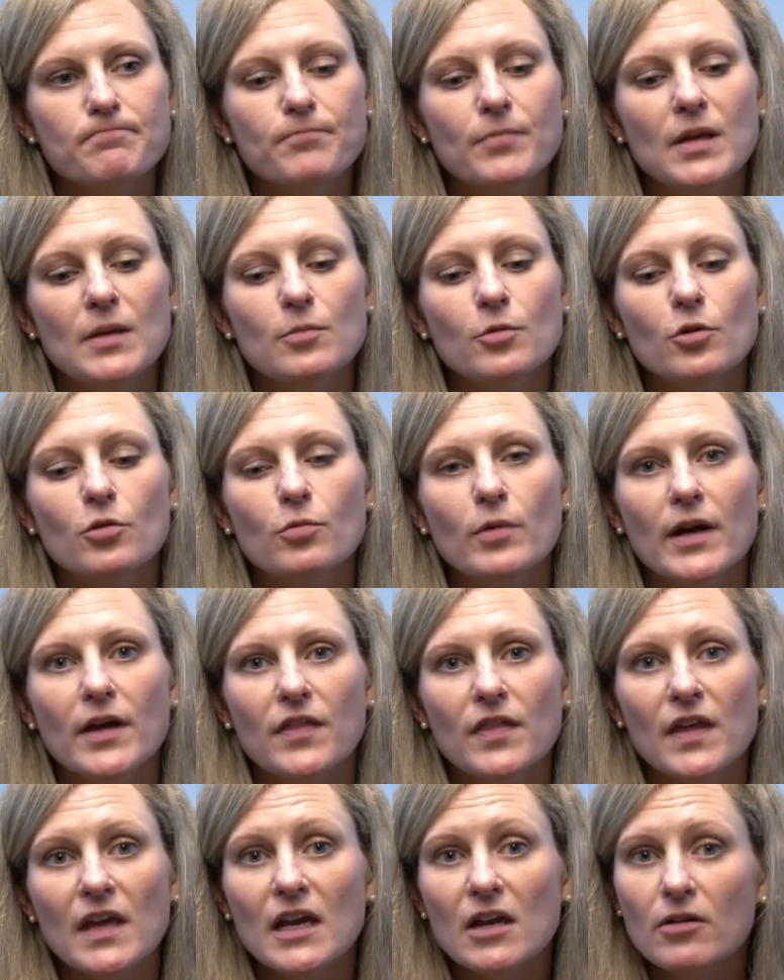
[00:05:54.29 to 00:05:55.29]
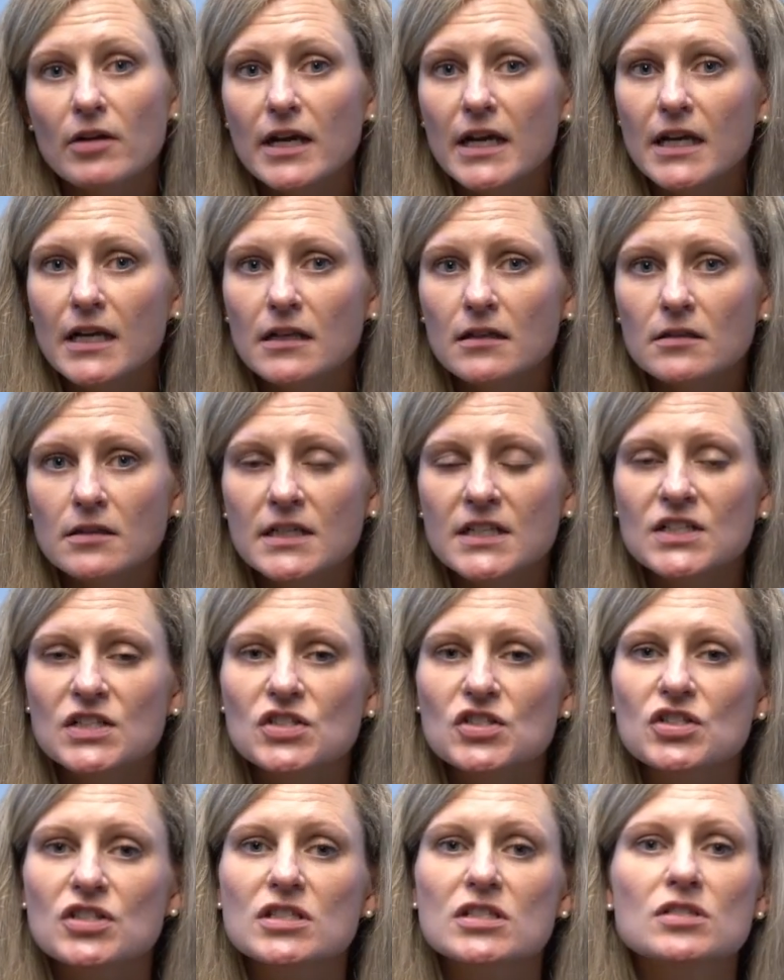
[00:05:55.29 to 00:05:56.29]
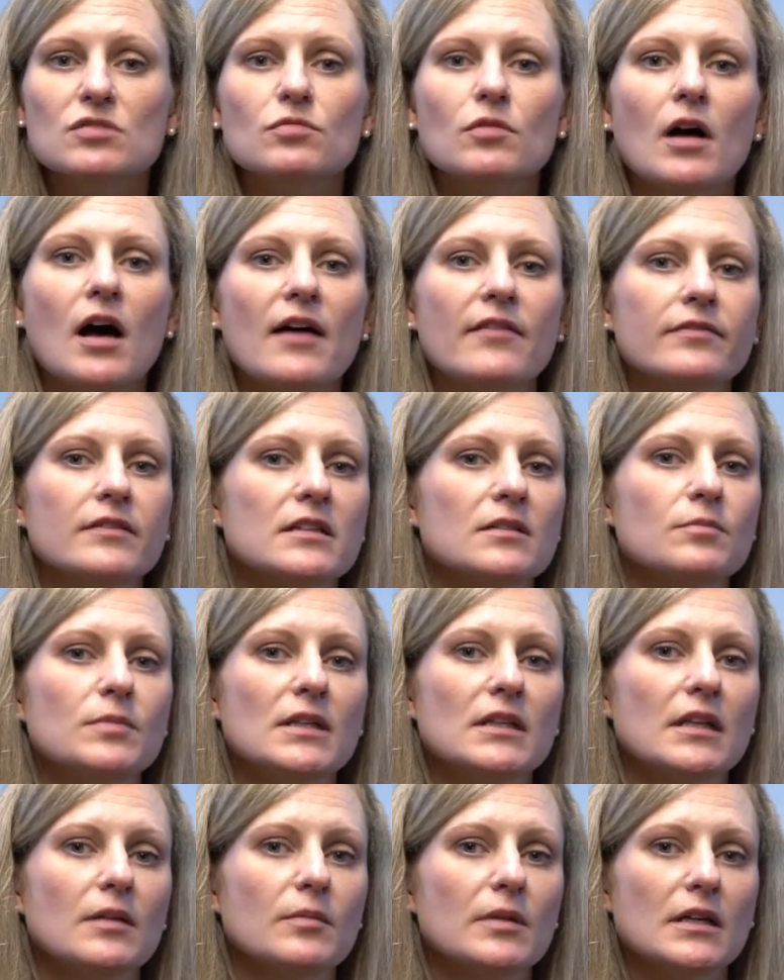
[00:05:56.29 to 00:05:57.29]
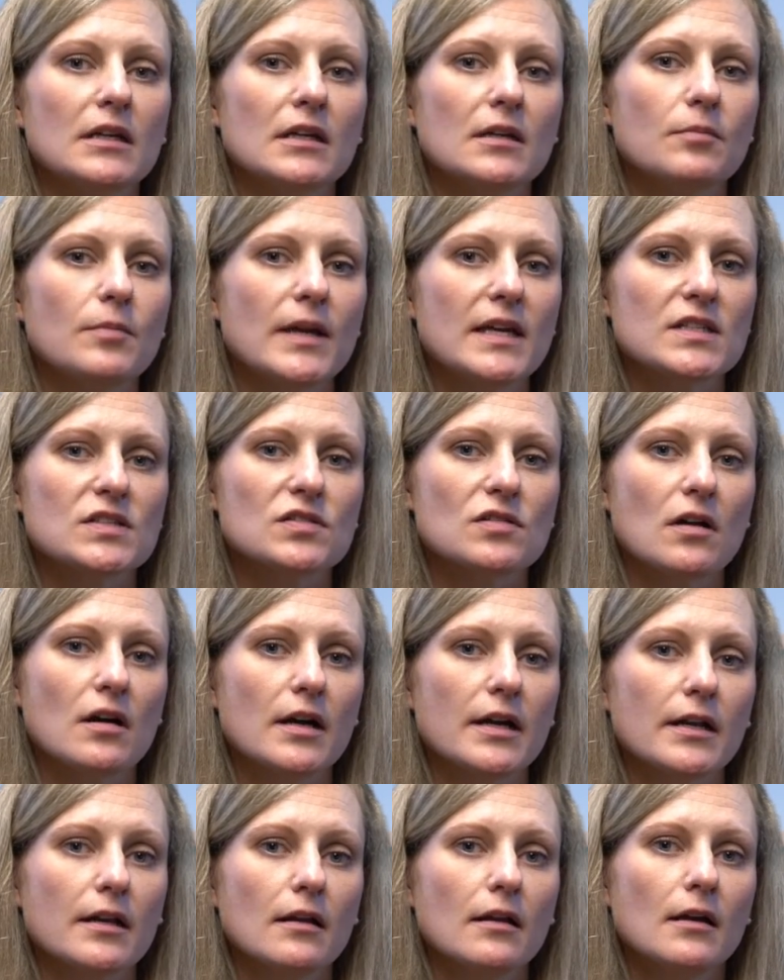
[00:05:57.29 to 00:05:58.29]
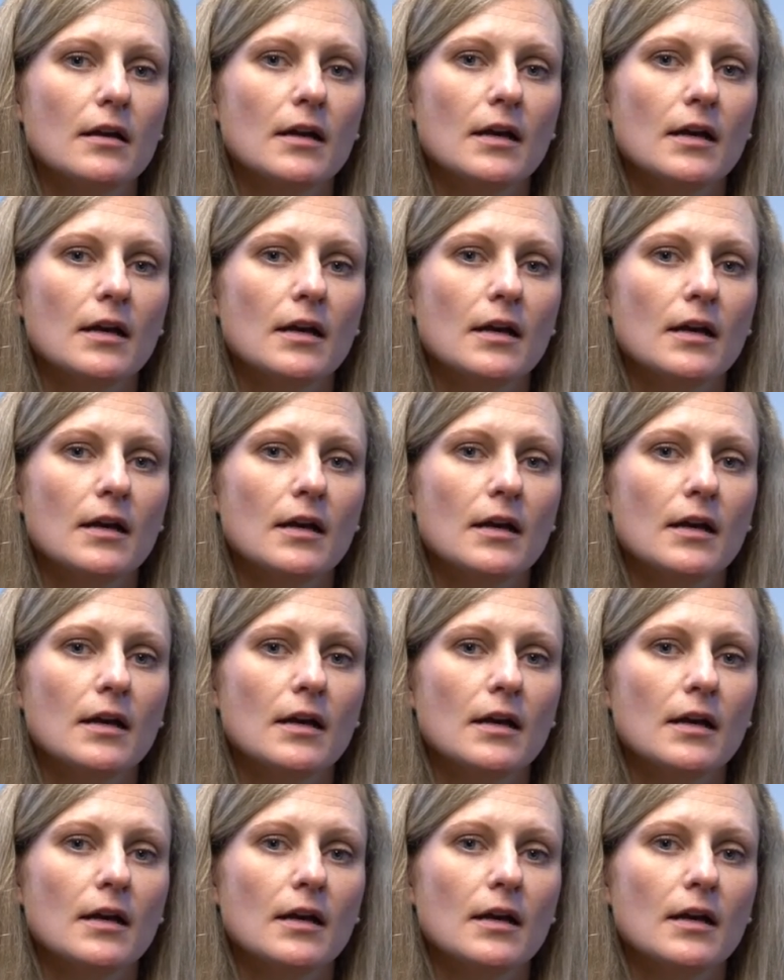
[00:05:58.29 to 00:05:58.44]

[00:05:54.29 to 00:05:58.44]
People with hearing conditions will often be limited based on